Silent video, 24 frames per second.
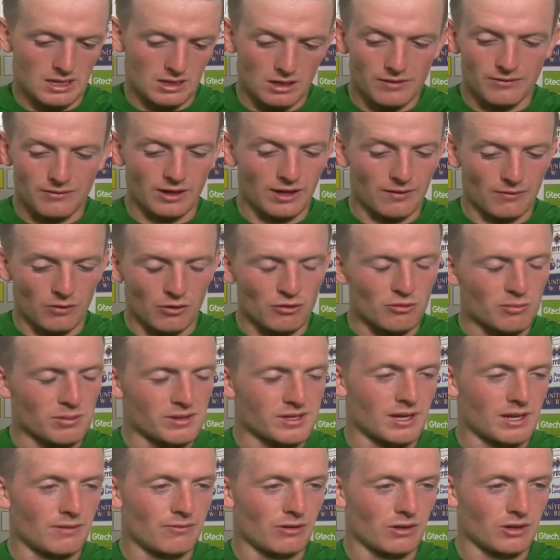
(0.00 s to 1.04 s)
If you give
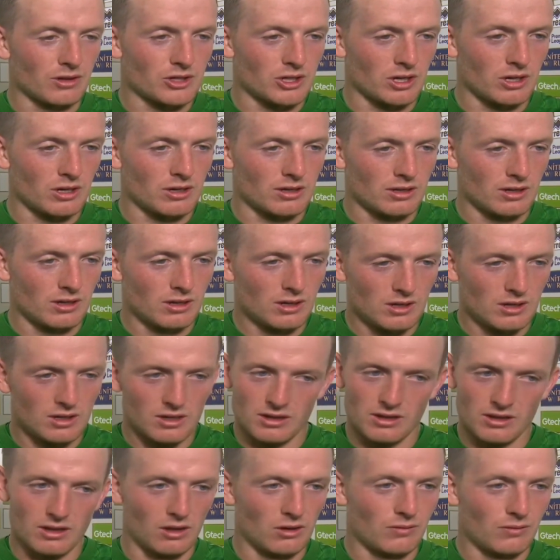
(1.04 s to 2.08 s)
100% for the shirt,
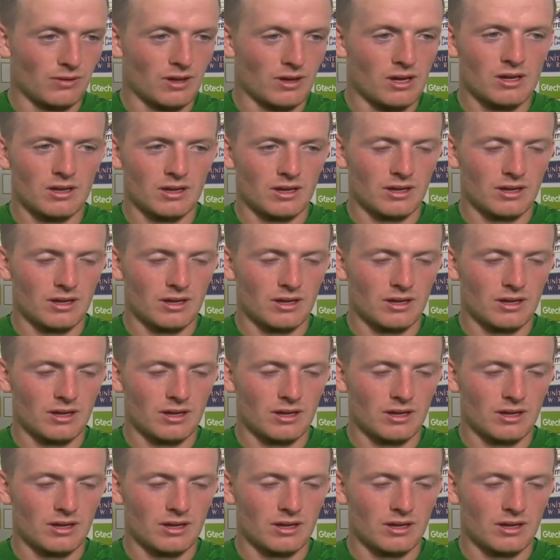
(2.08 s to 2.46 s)
they love you.